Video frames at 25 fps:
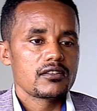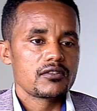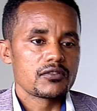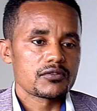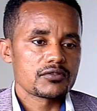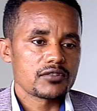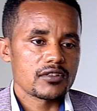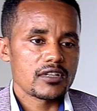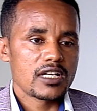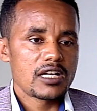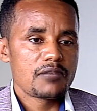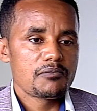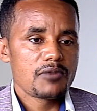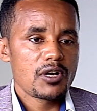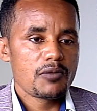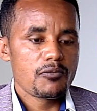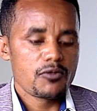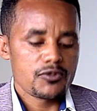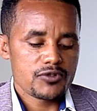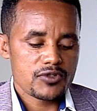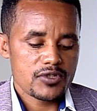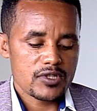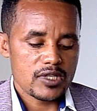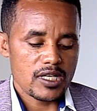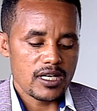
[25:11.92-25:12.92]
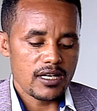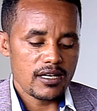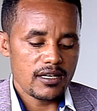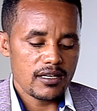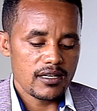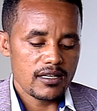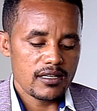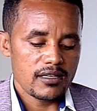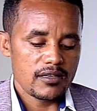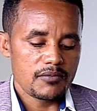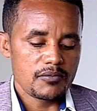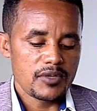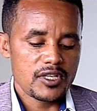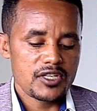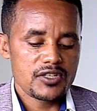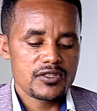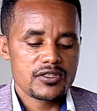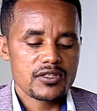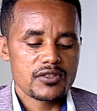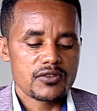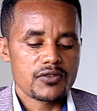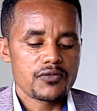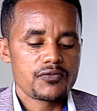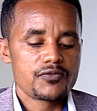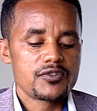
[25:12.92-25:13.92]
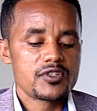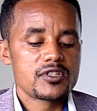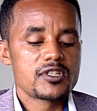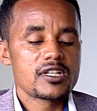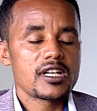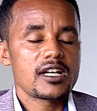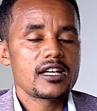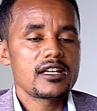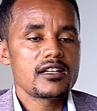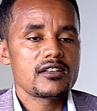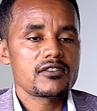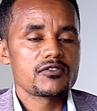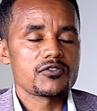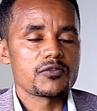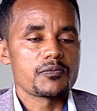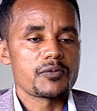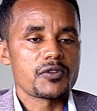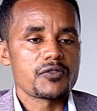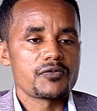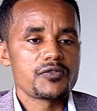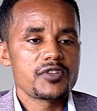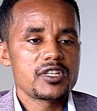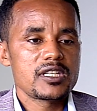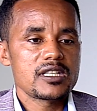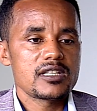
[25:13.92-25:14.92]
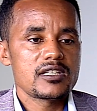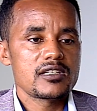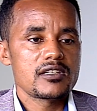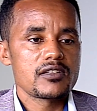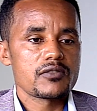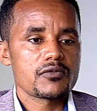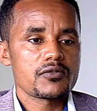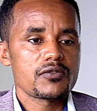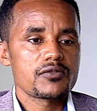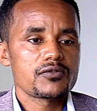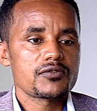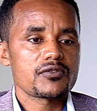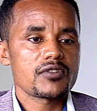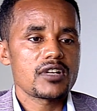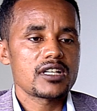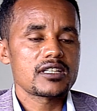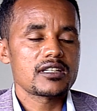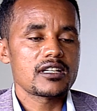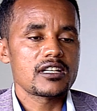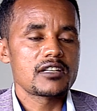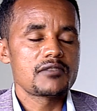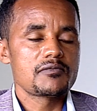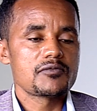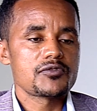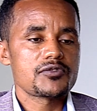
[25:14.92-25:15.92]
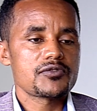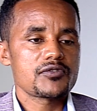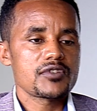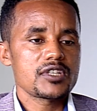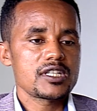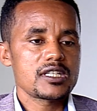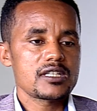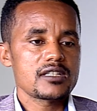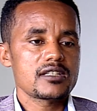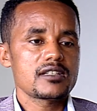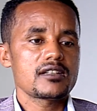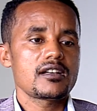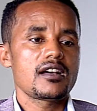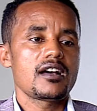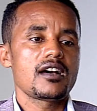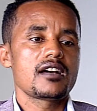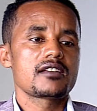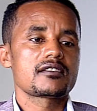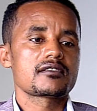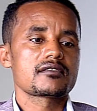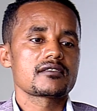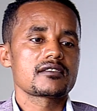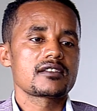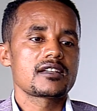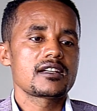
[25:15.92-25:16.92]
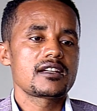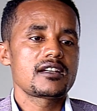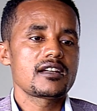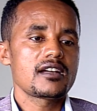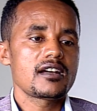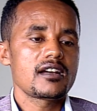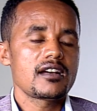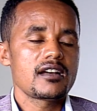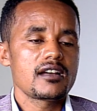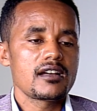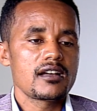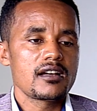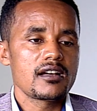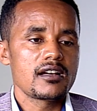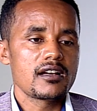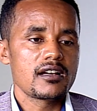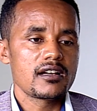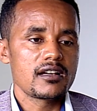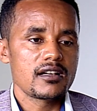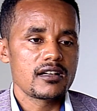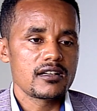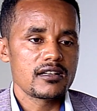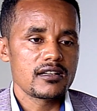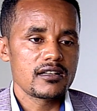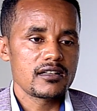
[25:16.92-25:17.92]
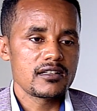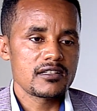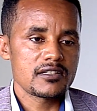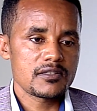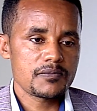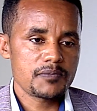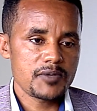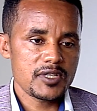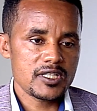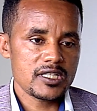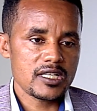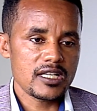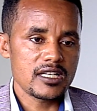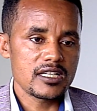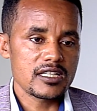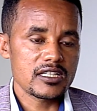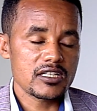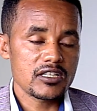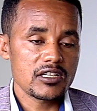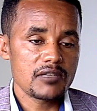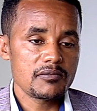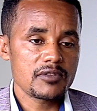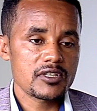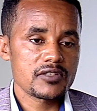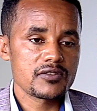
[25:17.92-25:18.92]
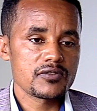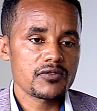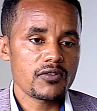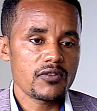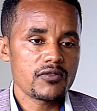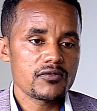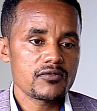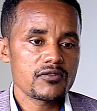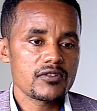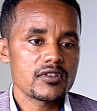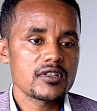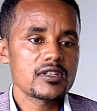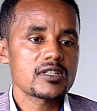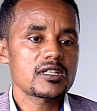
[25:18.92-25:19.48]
Dr. Lema Musa, Manager of Design, Supervision and Contract Administration at Gadaa Special Economic Zone,